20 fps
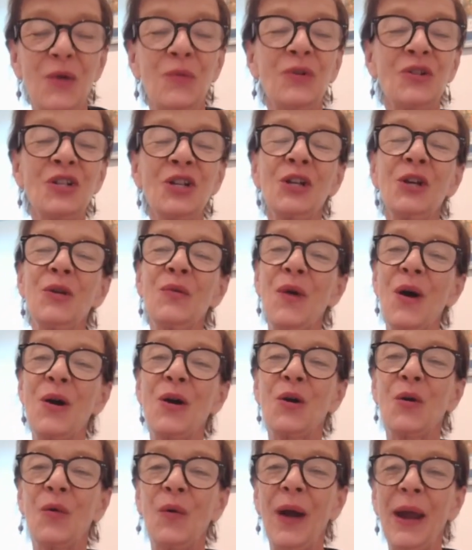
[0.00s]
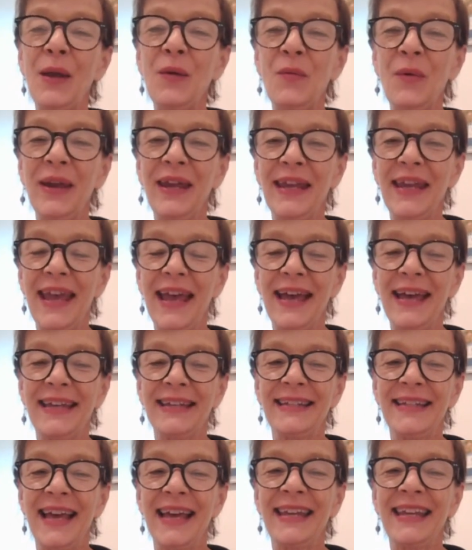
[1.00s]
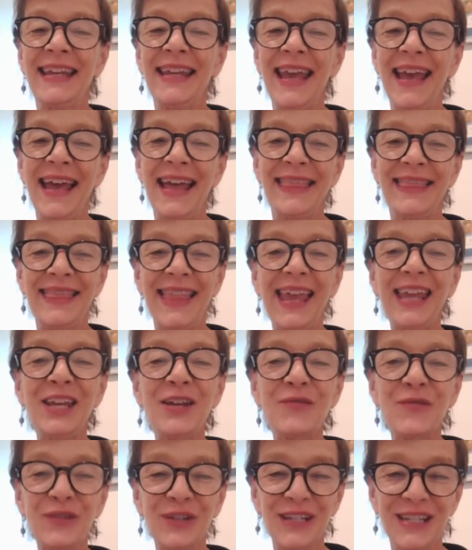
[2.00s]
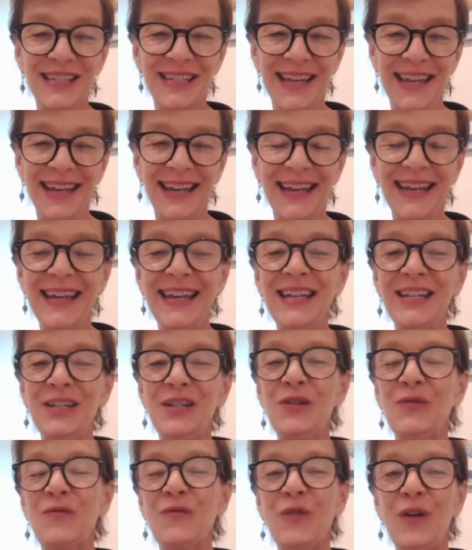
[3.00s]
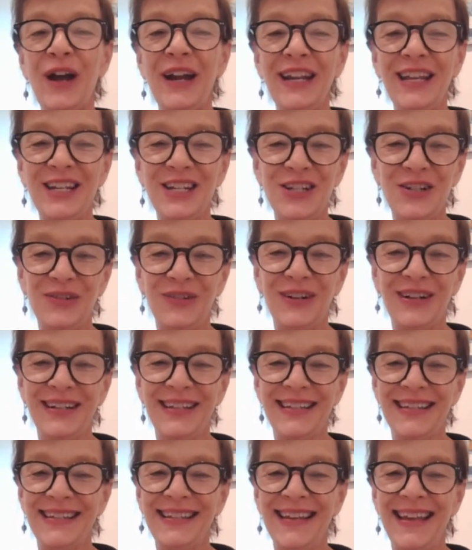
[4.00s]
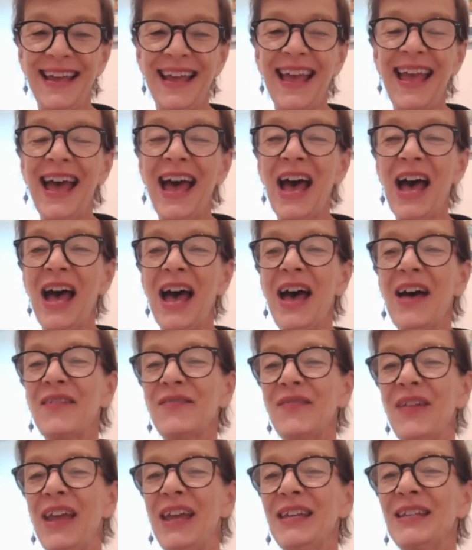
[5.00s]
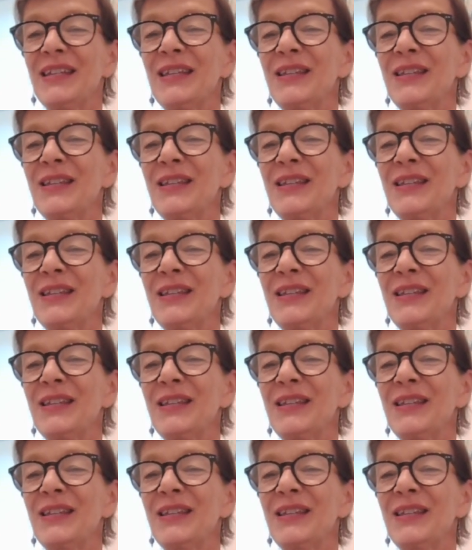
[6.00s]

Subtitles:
Wishing you a great weekend. And again, thank you for listening to Friday Shorts. Have a